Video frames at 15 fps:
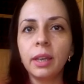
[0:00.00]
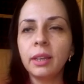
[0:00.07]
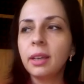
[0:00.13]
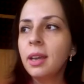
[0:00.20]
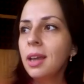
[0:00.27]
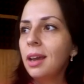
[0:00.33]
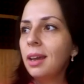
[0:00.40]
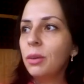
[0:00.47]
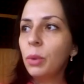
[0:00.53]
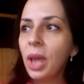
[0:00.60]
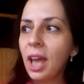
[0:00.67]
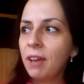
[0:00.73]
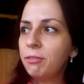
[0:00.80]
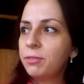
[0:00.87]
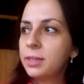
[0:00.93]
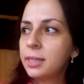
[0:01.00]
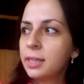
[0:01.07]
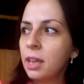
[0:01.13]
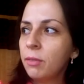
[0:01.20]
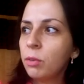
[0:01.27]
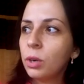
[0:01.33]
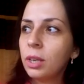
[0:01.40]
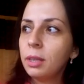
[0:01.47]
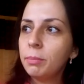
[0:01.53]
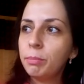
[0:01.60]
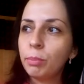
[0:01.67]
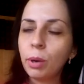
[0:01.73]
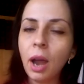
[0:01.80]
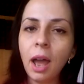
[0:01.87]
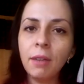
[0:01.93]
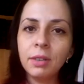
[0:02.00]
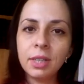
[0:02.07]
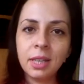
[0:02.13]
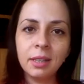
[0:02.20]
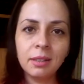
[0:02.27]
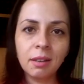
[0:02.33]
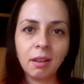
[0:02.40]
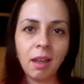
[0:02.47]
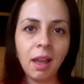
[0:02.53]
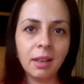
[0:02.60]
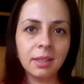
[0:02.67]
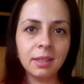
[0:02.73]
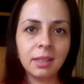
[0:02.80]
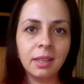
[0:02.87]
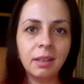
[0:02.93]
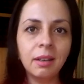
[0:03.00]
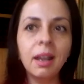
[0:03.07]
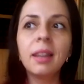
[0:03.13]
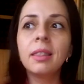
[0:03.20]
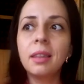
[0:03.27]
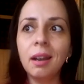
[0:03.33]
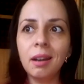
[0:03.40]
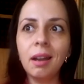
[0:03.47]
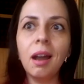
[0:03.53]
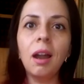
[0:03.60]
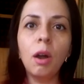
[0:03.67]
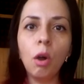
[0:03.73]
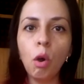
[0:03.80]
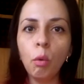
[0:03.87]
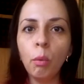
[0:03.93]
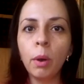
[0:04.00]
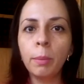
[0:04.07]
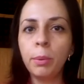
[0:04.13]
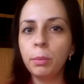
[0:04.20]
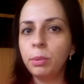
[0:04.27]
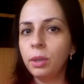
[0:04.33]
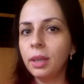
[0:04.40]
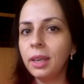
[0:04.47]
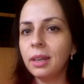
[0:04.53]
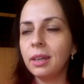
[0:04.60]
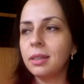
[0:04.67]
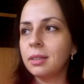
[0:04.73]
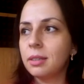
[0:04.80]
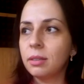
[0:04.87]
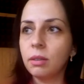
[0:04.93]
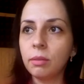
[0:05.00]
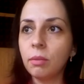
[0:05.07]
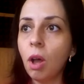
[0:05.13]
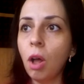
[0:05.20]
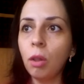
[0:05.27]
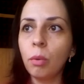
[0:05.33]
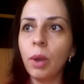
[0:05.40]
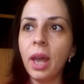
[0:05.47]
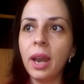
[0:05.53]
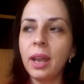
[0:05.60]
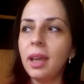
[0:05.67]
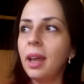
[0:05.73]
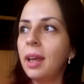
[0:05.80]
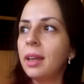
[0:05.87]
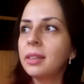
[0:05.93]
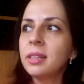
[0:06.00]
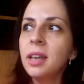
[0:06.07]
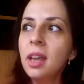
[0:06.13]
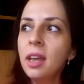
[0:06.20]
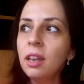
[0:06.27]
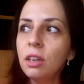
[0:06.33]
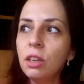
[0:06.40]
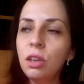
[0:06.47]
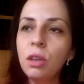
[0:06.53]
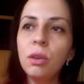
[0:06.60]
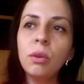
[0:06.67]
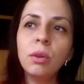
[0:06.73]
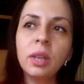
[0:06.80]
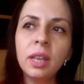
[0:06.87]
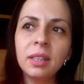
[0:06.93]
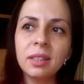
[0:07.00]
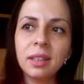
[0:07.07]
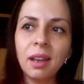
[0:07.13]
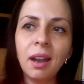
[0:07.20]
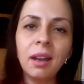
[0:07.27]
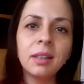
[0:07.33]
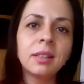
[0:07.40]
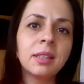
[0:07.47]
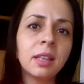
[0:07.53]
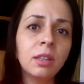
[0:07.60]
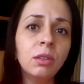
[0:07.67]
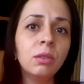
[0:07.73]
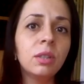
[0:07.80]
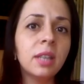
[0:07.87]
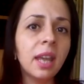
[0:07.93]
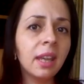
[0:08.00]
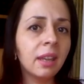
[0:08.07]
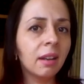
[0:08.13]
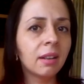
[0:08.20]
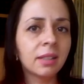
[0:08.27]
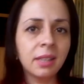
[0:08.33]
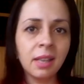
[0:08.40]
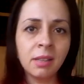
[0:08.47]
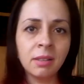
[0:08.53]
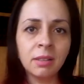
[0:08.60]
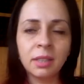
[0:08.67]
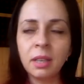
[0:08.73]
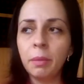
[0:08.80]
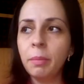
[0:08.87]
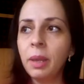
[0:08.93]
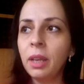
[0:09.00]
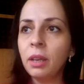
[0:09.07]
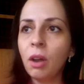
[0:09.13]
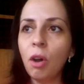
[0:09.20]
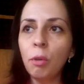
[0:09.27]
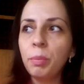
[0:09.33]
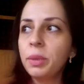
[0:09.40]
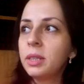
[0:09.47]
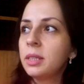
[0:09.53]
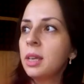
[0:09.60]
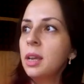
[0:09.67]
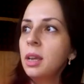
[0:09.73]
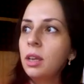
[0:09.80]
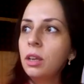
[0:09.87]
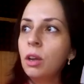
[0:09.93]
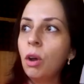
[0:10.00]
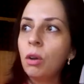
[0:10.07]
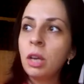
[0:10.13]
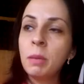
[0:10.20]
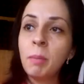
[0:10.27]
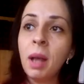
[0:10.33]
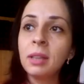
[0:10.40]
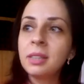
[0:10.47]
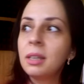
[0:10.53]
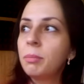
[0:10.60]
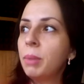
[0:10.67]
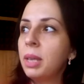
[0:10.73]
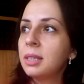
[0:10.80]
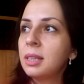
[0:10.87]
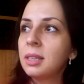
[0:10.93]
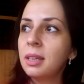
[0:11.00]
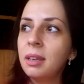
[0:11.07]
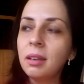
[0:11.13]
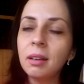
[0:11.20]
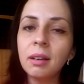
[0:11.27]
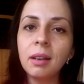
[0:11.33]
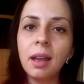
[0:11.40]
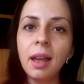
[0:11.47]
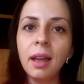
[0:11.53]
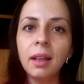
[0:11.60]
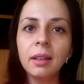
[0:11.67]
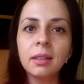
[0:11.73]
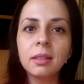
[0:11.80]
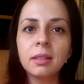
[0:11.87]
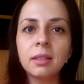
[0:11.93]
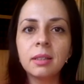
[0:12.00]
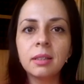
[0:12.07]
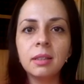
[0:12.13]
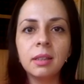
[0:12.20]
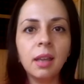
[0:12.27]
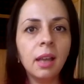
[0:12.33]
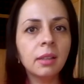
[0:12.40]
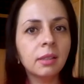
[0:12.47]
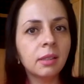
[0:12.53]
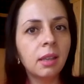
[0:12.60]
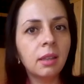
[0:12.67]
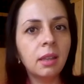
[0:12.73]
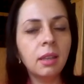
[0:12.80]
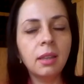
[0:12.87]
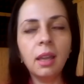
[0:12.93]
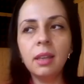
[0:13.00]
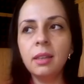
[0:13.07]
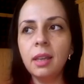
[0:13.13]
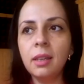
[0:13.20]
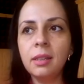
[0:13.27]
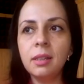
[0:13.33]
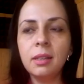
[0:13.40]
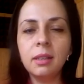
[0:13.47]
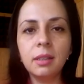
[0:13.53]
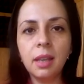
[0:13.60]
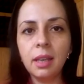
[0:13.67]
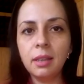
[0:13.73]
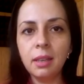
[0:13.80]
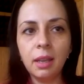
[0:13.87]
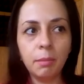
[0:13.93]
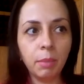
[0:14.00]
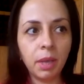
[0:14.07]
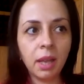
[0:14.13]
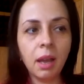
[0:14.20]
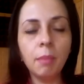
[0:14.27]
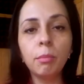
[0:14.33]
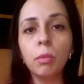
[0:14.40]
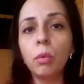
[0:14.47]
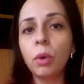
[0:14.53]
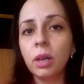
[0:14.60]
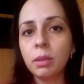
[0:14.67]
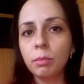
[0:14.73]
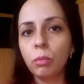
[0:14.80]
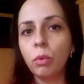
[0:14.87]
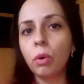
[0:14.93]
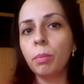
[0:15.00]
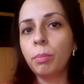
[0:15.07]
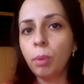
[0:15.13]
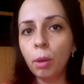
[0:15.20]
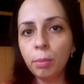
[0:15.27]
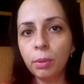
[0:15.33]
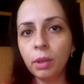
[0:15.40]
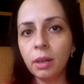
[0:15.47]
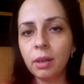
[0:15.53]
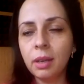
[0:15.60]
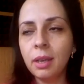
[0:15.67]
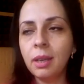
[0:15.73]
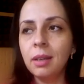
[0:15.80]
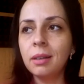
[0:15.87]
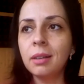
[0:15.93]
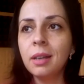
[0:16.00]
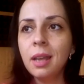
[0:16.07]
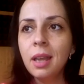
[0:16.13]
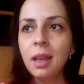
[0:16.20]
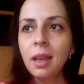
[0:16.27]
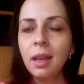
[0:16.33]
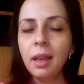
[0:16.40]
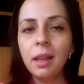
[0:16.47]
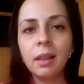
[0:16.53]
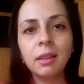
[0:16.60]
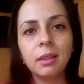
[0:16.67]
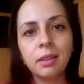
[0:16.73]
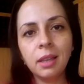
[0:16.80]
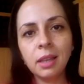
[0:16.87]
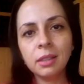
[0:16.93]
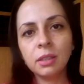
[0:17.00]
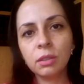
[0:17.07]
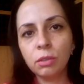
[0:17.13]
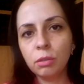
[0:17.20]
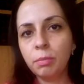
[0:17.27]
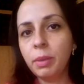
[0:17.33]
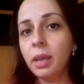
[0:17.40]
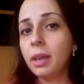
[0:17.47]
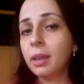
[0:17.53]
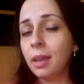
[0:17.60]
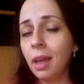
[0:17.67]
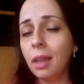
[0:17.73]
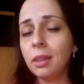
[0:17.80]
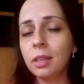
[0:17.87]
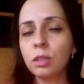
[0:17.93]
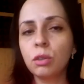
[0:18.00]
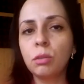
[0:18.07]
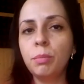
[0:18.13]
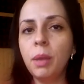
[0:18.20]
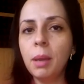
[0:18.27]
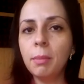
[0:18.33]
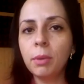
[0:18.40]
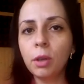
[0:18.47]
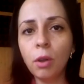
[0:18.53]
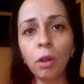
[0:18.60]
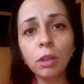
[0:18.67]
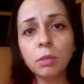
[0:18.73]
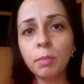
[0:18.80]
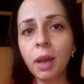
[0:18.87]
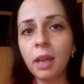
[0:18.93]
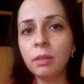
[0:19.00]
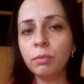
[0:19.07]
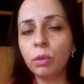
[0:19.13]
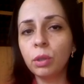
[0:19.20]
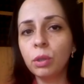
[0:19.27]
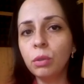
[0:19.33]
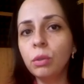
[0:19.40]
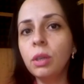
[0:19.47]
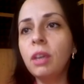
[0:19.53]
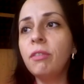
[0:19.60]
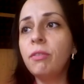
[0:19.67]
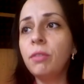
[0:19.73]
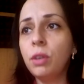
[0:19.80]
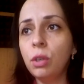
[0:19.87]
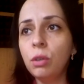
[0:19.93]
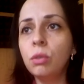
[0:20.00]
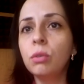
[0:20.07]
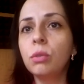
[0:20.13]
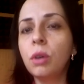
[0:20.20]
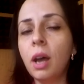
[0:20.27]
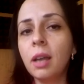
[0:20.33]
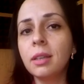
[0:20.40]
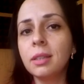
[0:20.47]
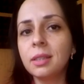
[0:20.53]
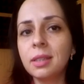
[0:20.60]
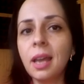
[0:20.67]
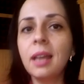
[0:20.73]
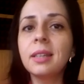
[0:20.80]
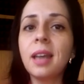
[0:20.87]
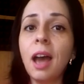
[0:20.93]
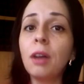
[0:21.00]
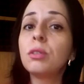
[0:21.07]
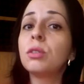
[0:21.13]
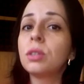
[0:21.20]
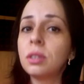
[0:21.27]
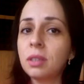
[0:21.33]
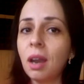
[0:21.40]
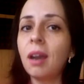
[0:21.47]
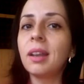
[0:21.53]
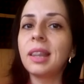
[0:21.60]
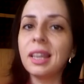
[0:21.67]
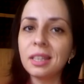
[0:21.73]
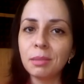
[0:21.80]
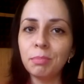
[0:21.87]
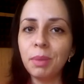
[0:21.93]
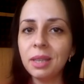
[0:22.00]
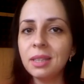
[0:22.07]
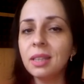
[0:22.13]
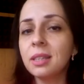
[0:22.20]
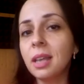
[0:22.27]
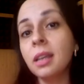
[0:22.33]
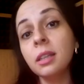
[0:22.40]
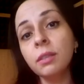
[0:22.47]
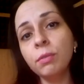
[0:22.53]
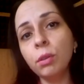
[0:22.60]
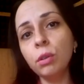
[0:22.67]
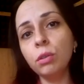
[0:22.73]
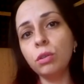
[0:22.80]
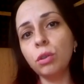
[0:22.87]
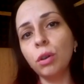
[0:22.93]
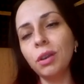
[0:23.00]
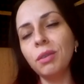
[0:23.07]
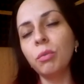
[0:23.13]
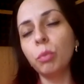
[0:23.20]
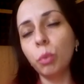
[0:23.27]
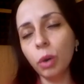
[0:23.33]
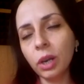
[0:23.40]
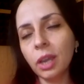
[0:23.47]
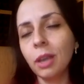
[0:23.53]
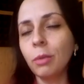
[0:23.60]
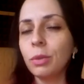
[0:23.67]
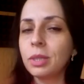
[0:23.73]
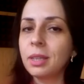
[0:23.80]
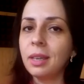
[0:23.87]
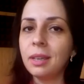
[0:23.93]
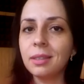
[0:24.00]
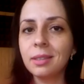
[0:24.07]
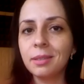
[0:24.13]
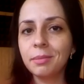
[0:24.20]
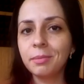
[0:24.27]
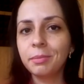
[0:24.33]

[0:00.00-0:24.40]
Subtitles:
Like, we have several private kindergartens here, and there are overpopulated already, and new kindergartens and new daycare centers are being opened, you know, on a monthly basis here, and they become more and more popular here. And this could be, again, this could be a gold mine for you if you understand how to start this business and if you enjoy working with kids.